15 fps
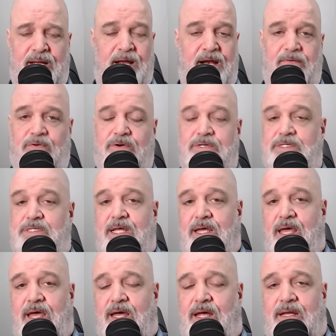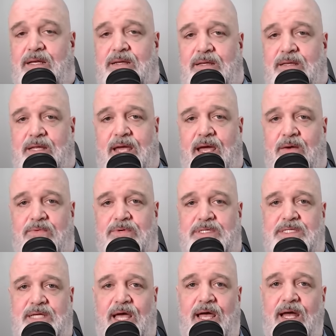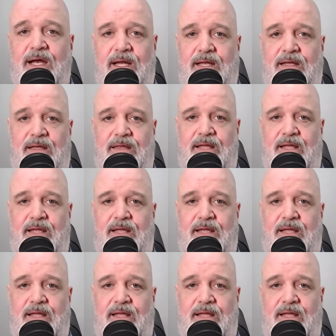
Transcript: And of course, they can't withstand it.